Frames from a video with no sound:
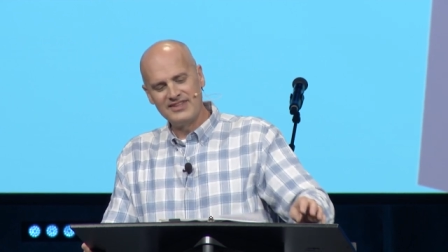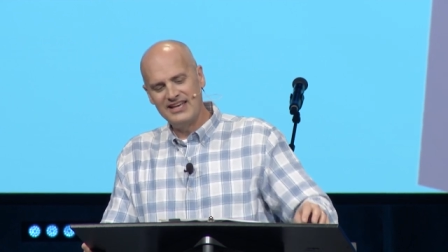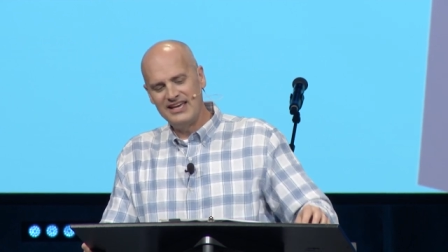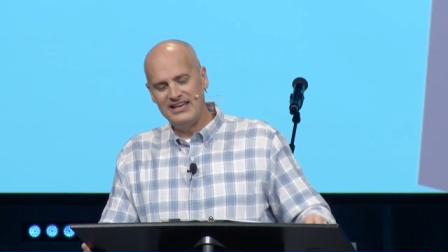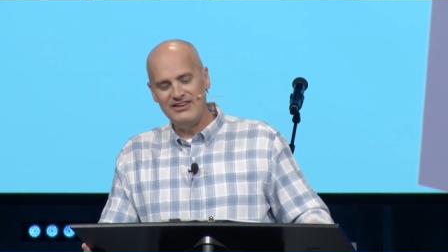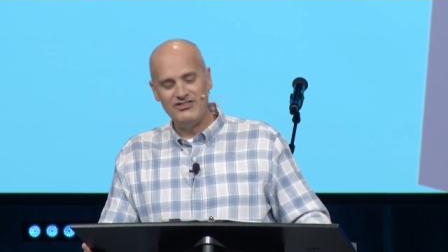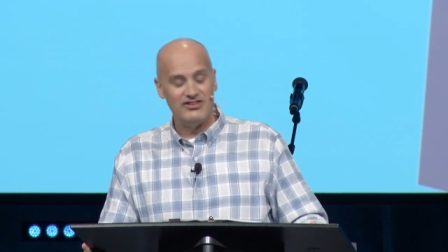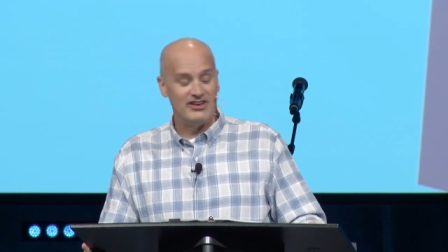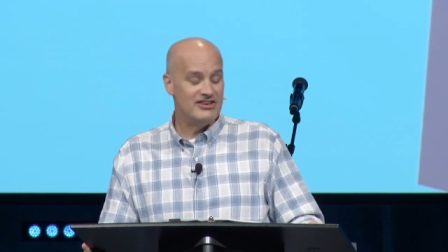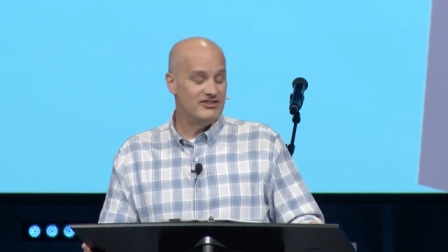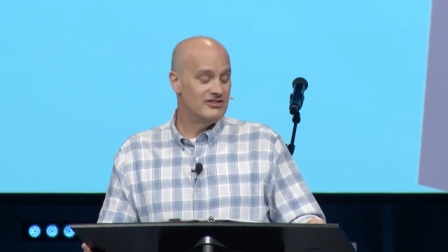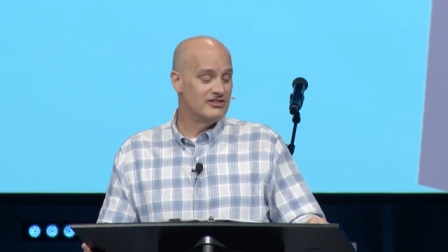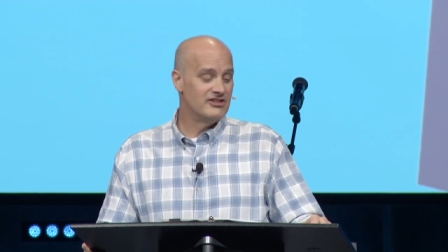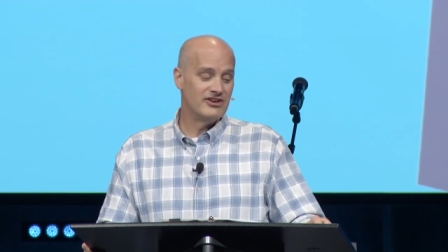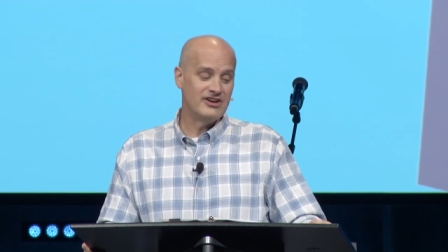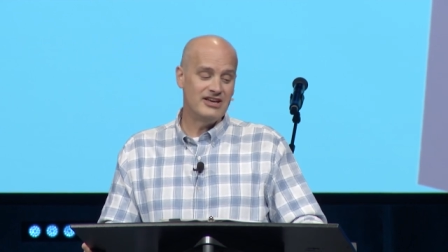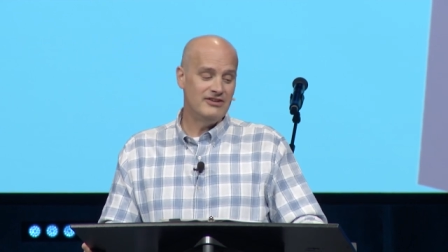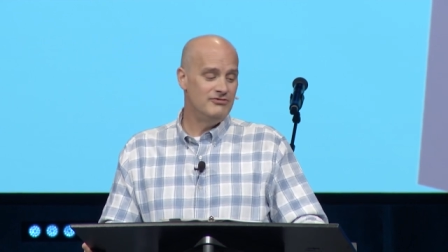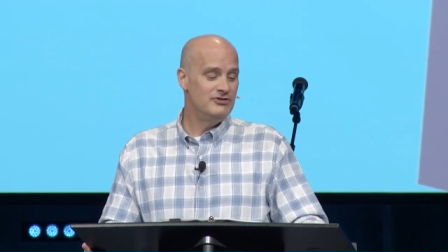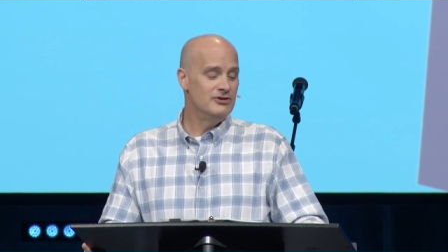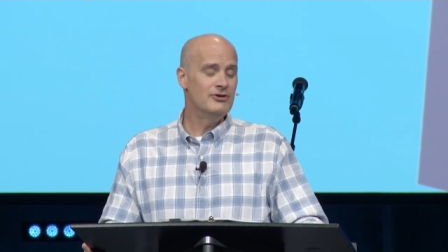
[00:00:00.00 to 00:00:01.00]
He says,
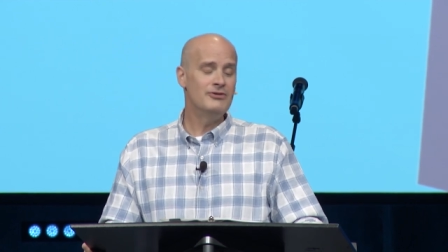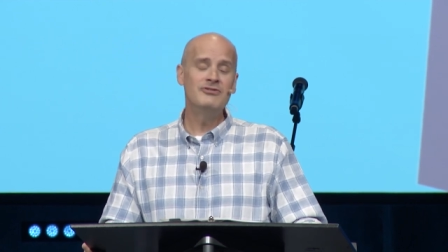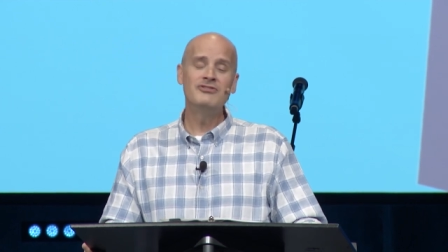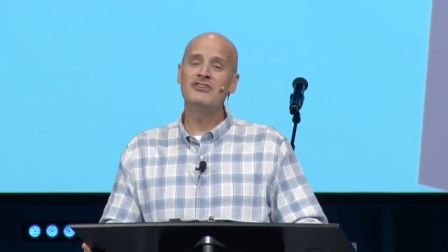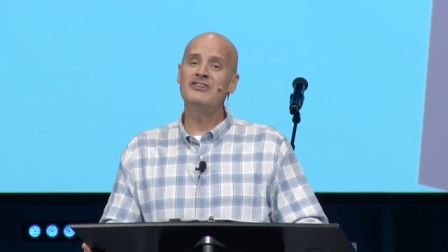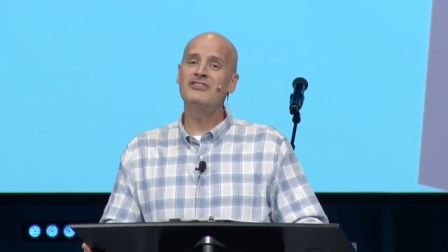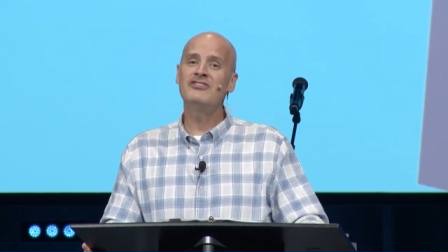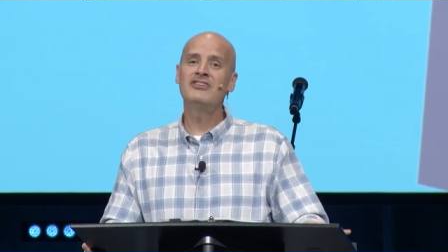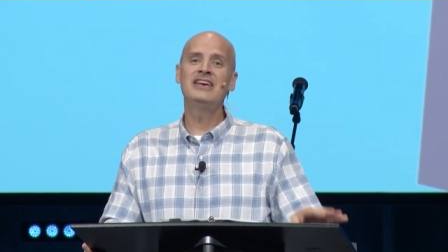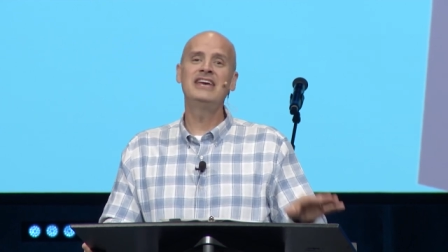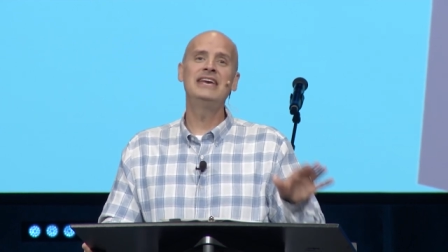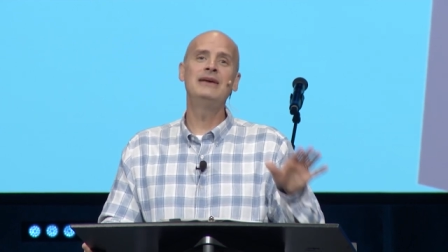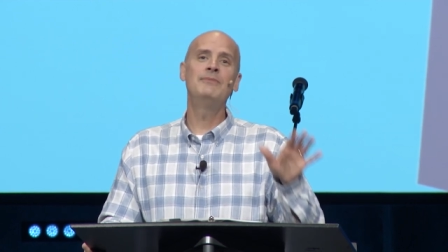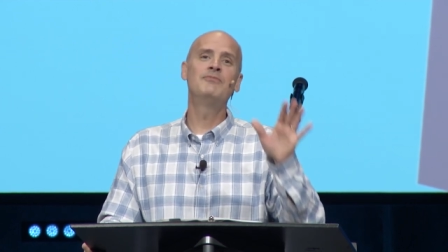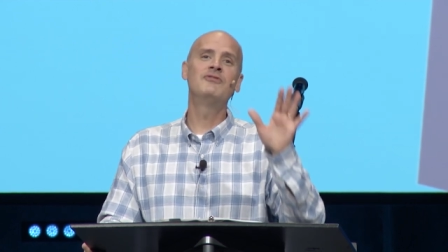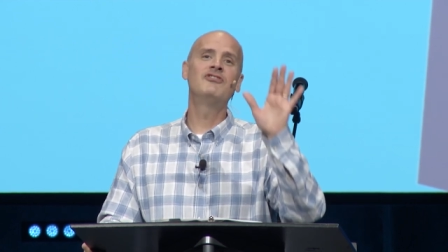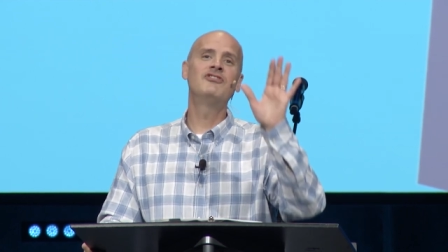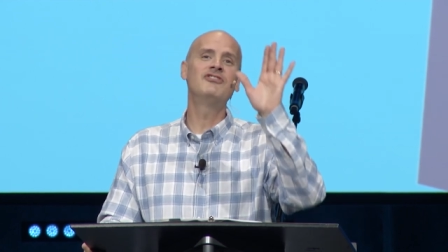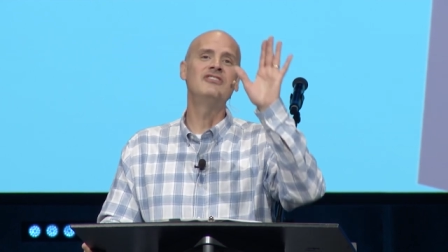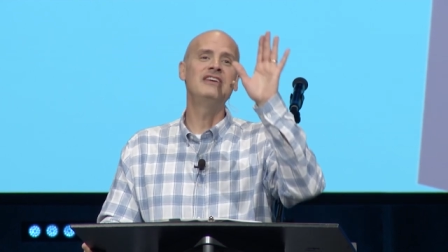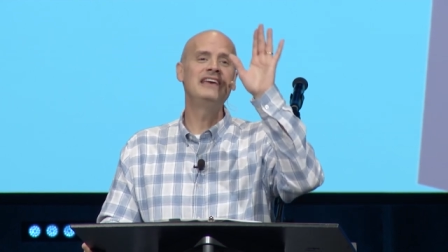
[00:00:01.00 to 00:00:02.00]
look, if you'll just keep
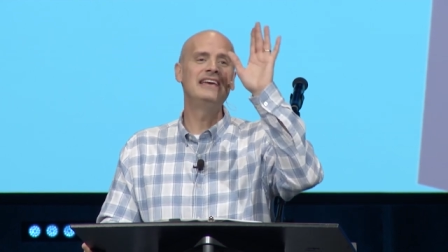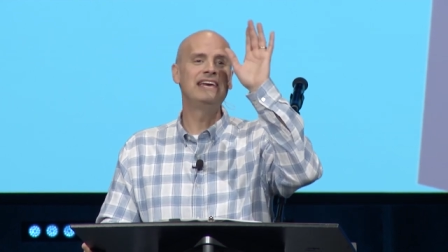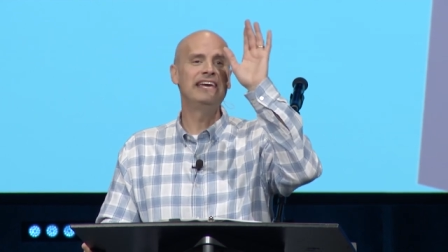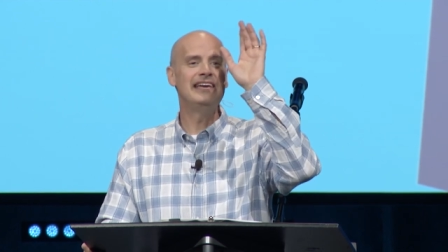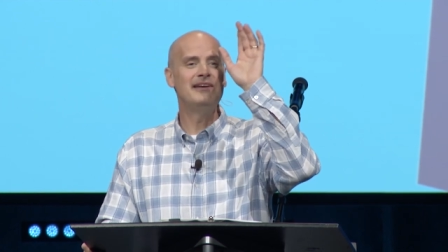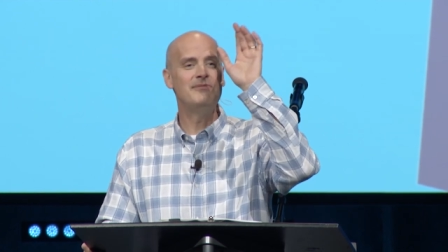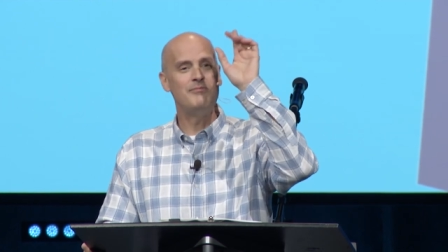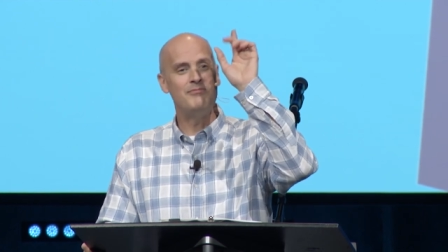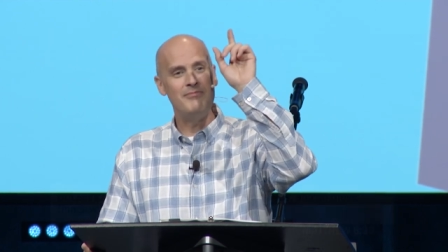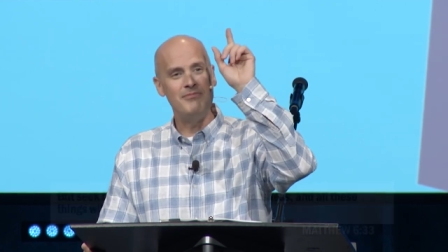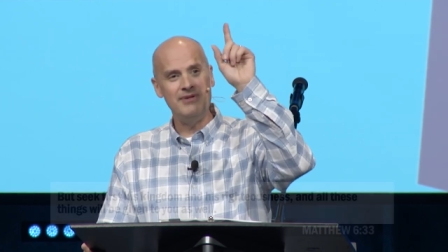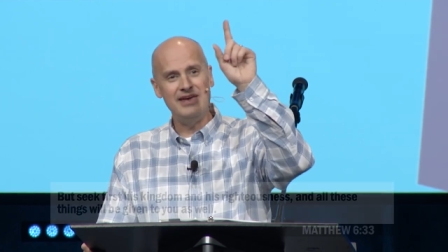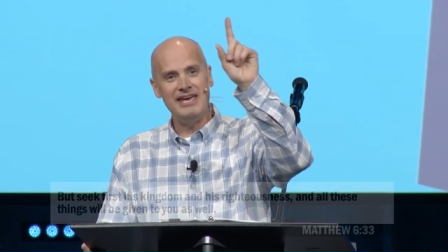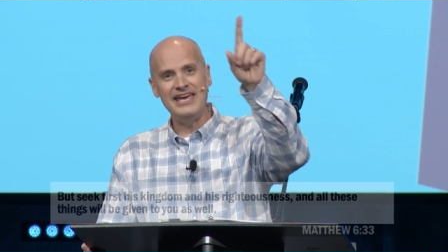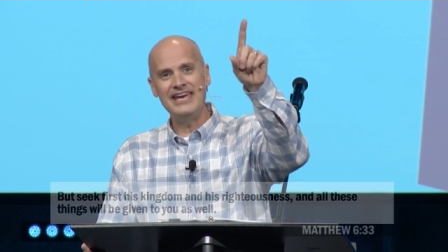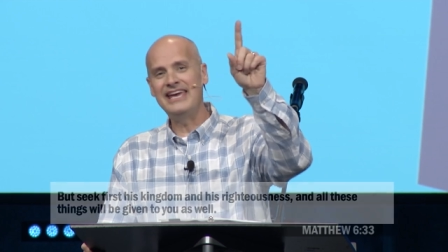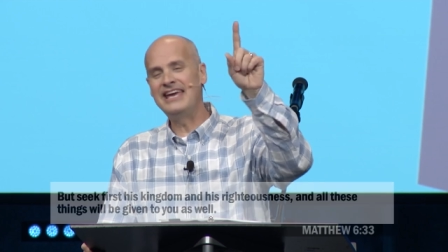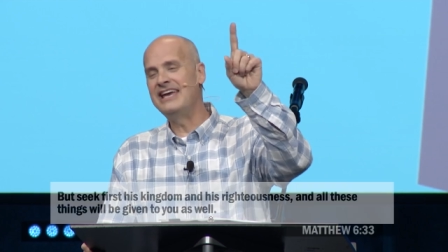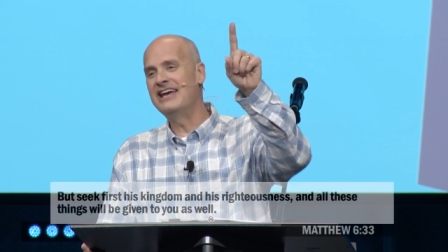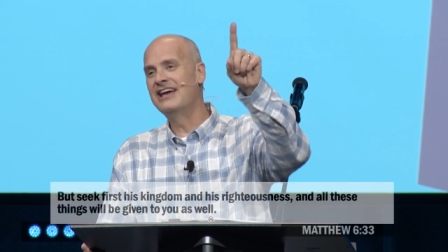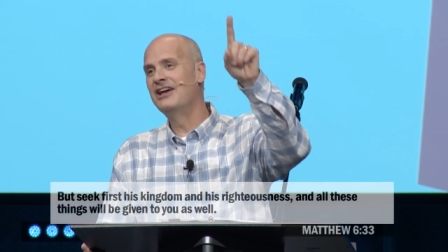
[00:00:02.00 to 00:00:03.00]
seeking
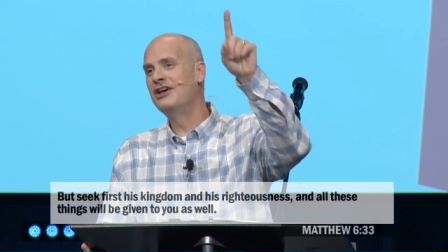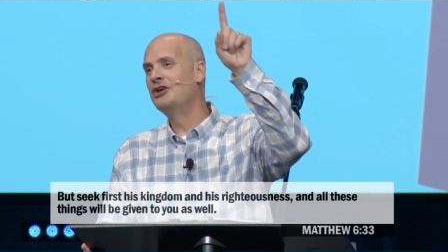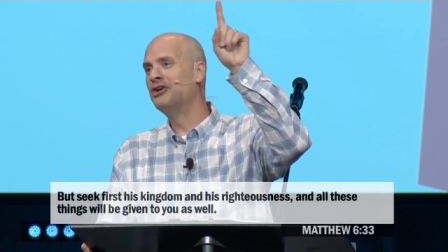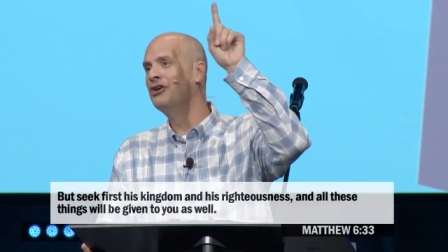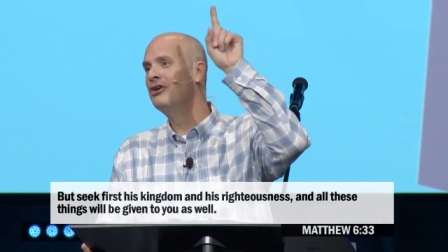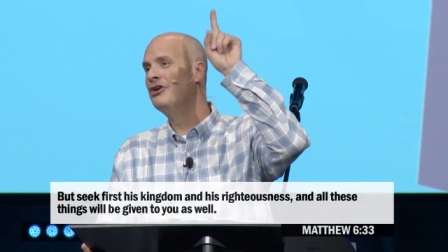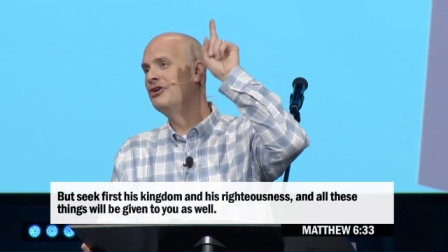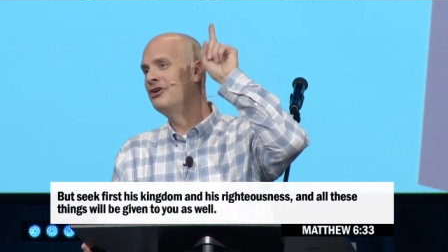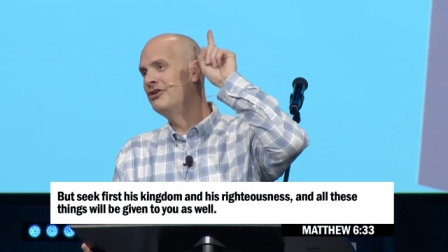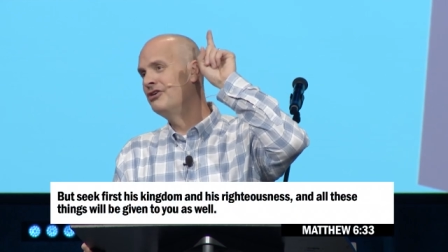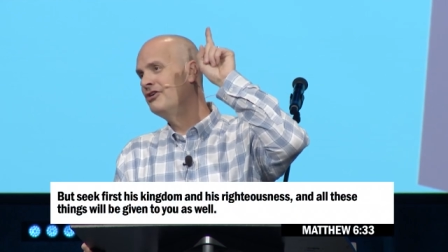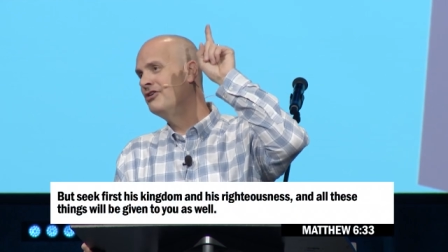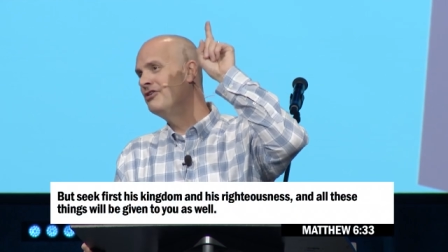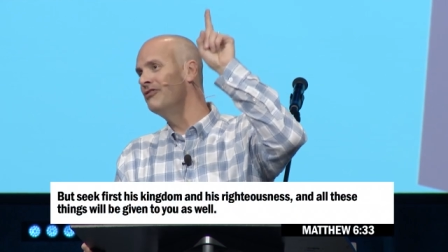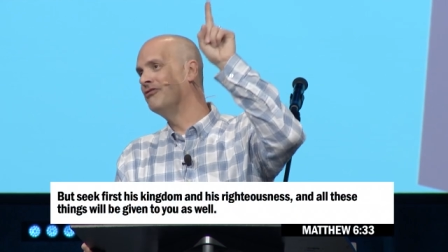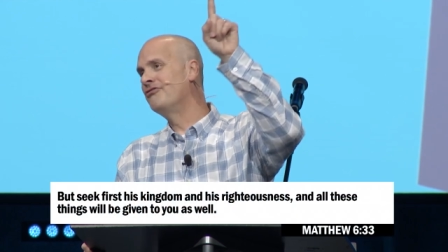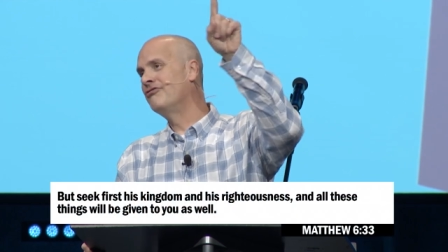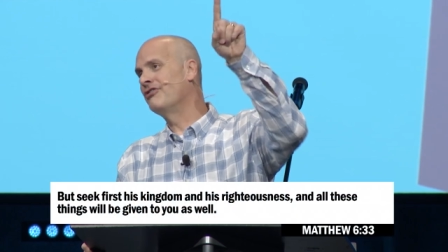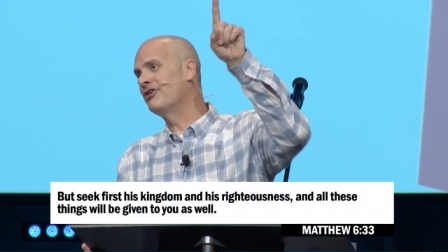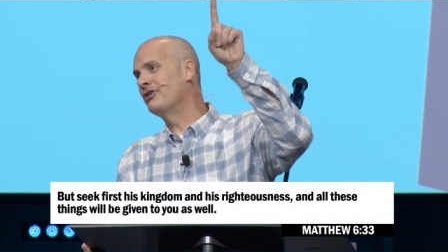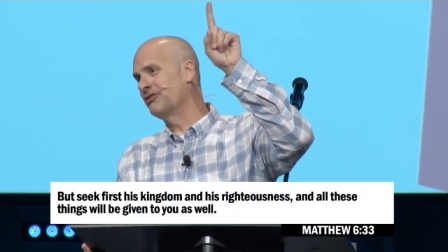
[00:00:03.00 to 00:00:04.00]
me
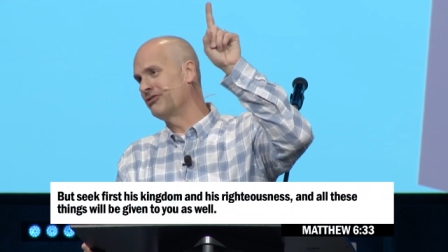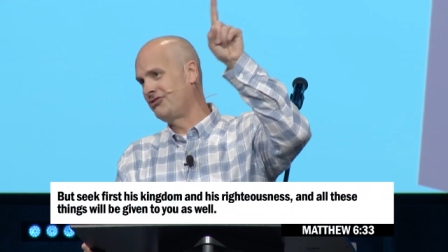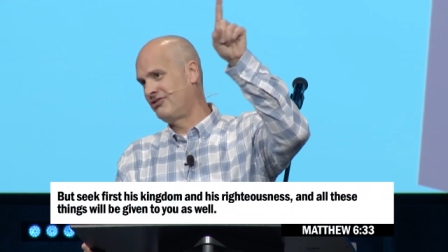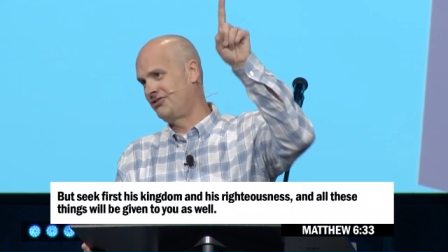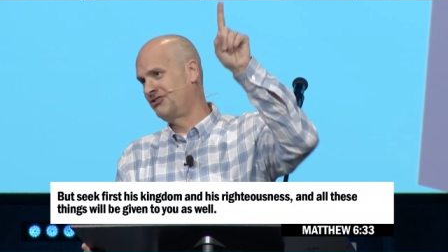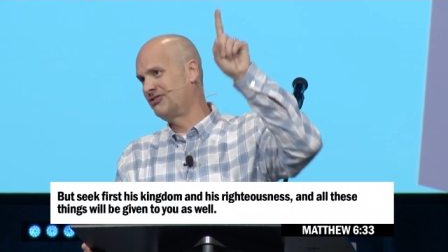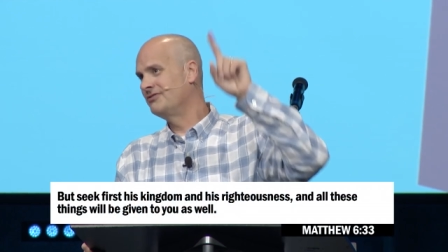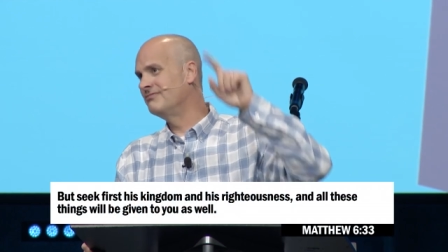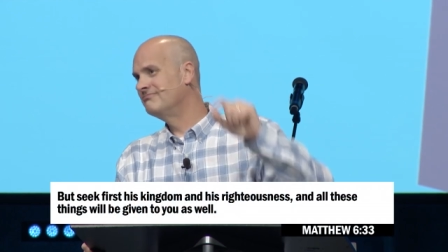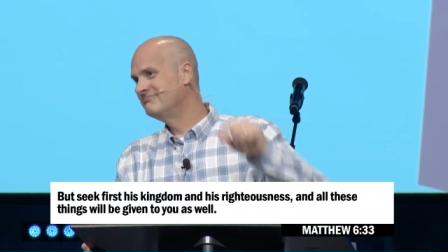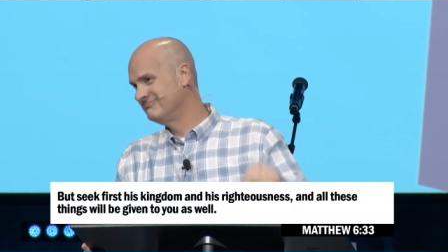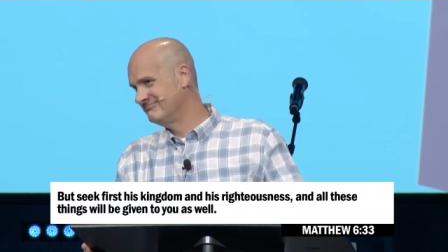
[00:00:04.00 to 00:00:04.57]
first,